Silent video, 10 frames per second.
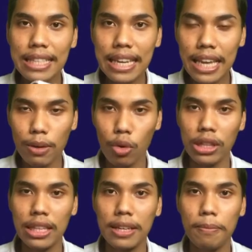in water.
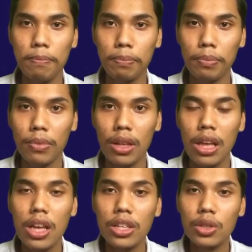
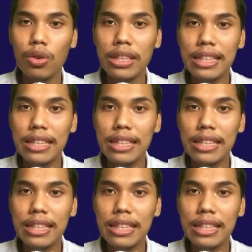So this